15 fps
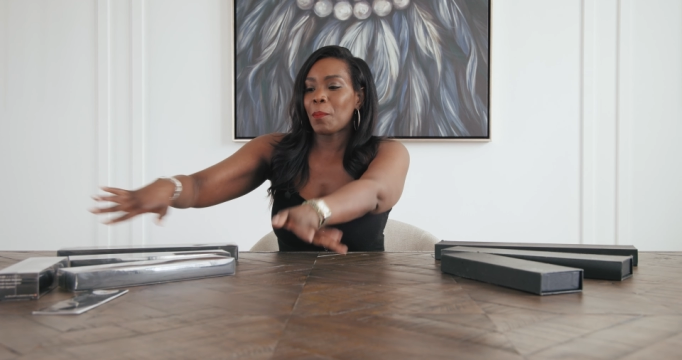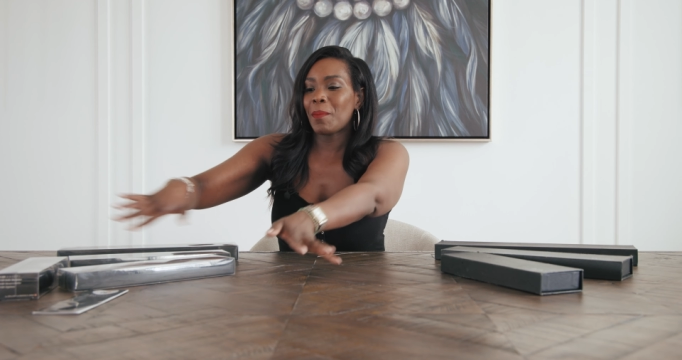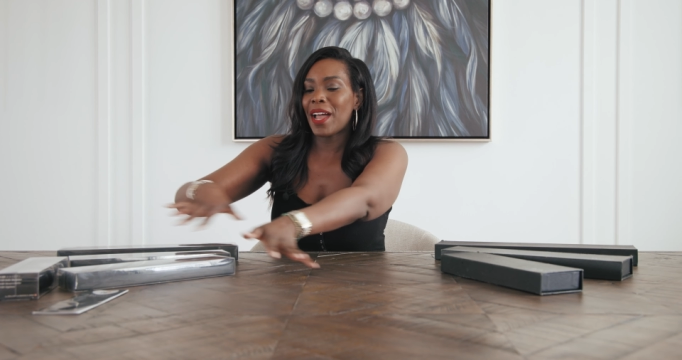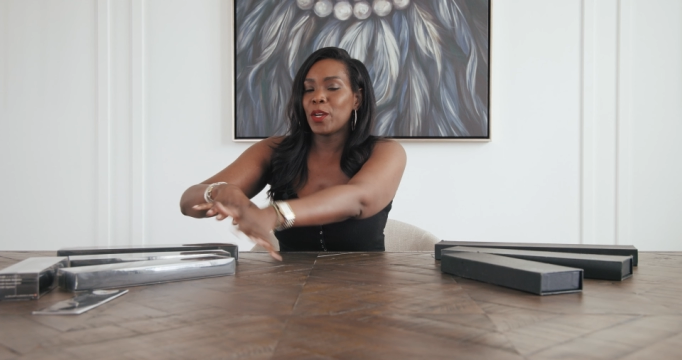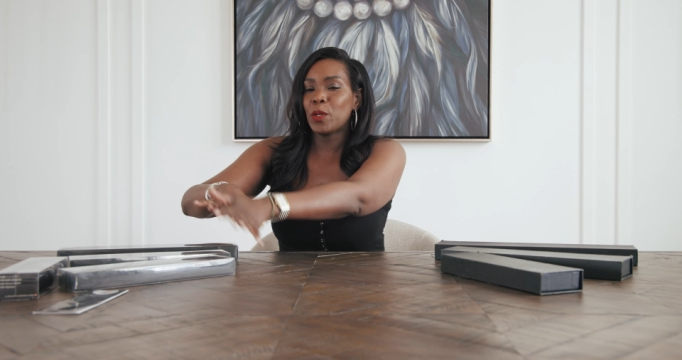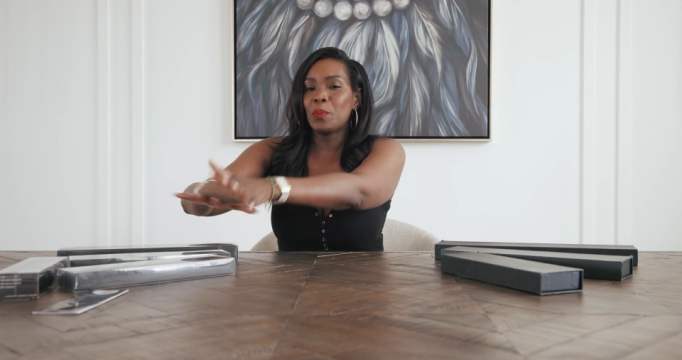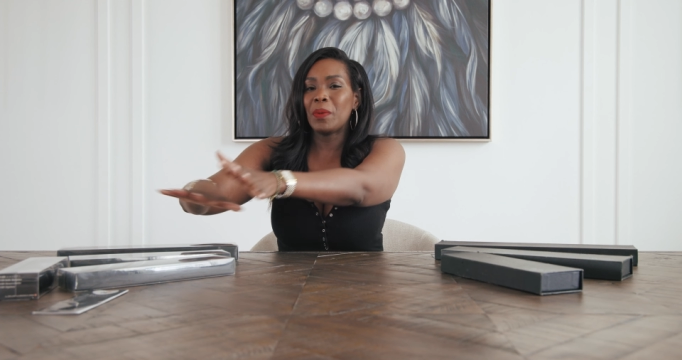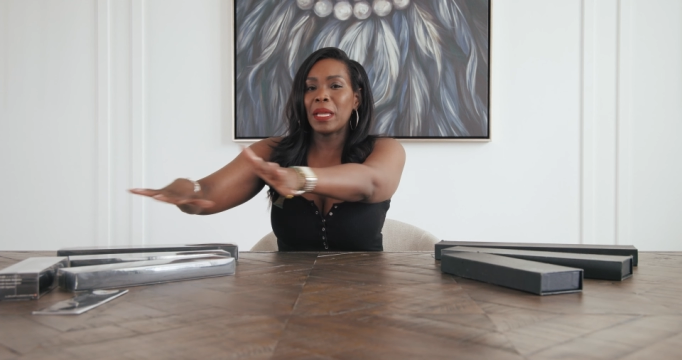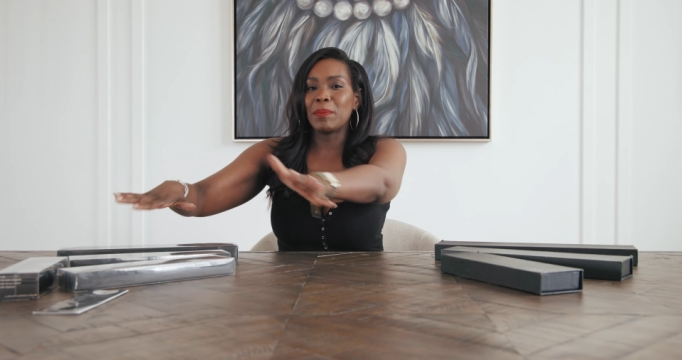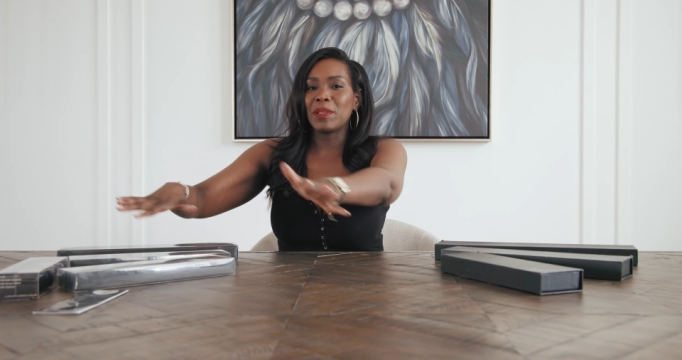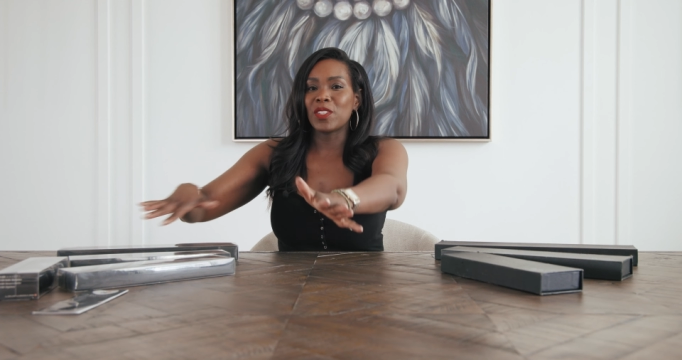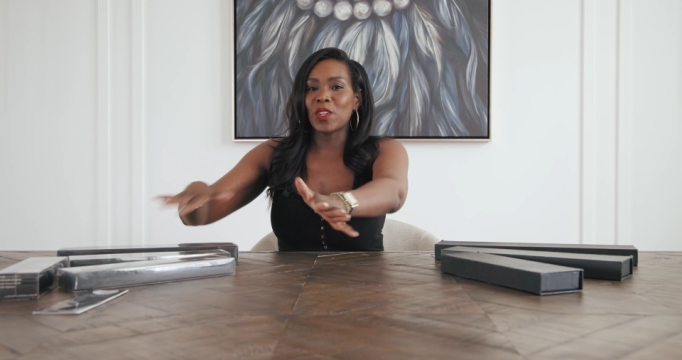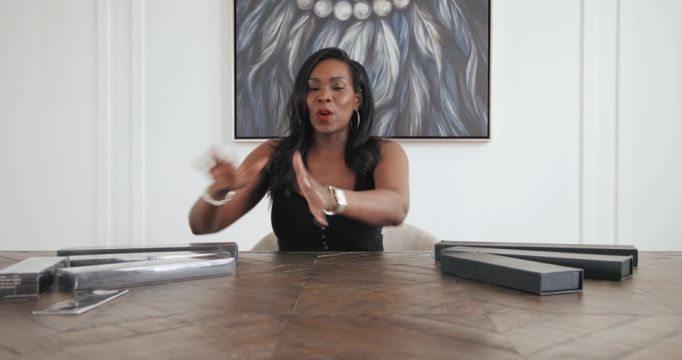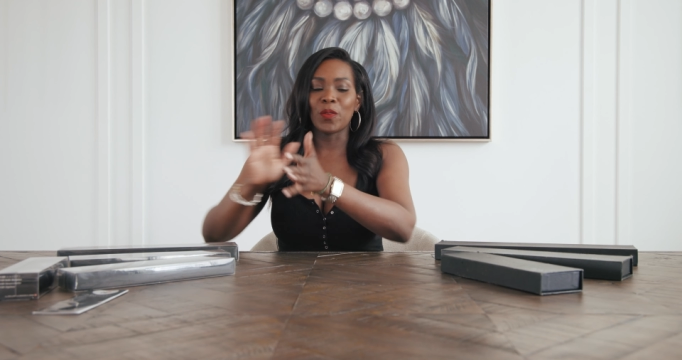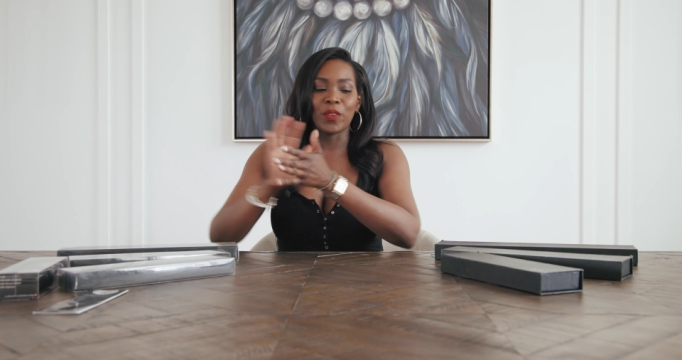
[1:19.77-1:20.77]
my new
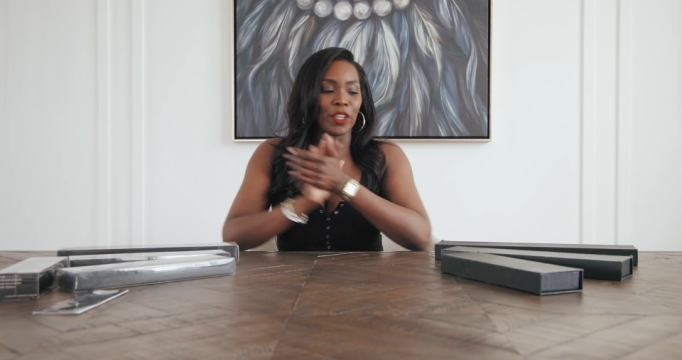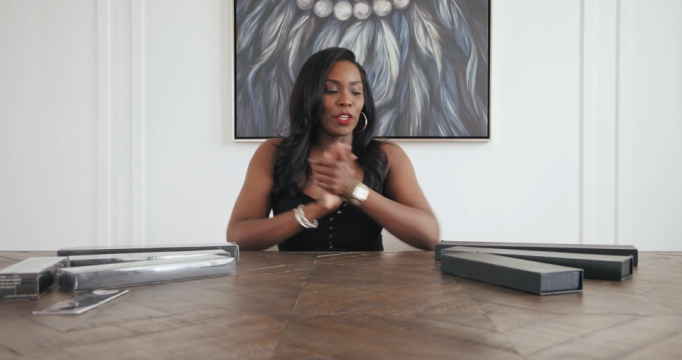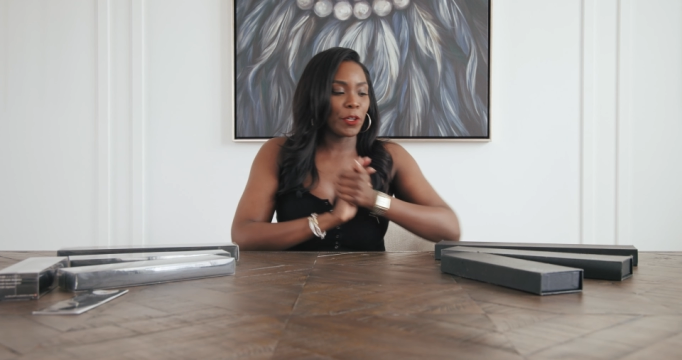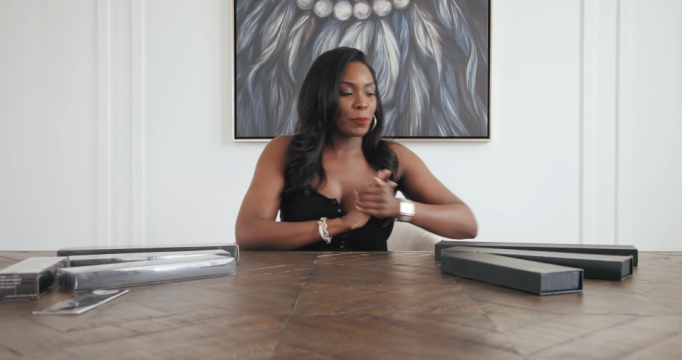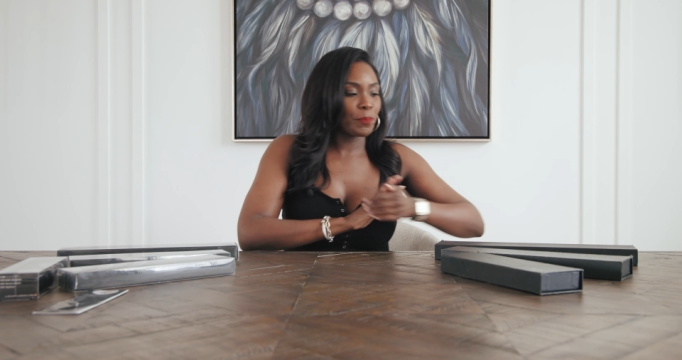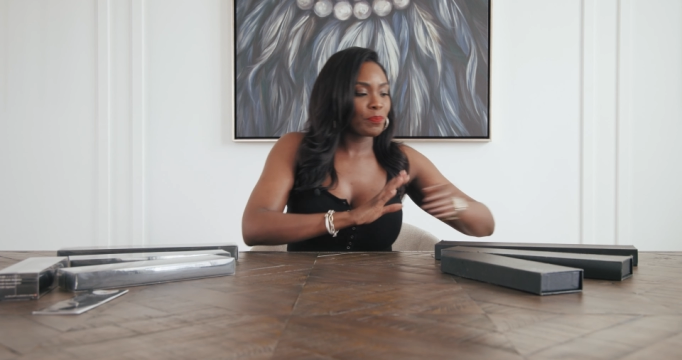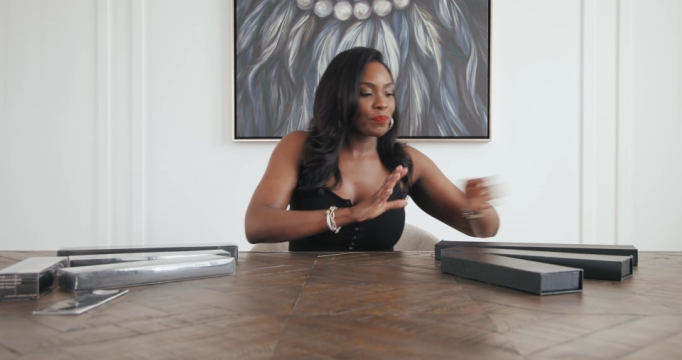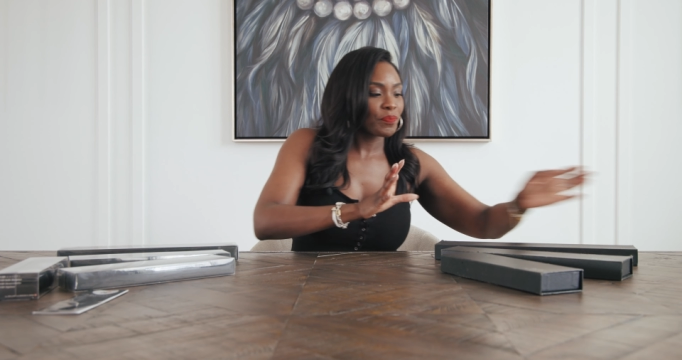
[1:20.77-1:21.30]
babies over here.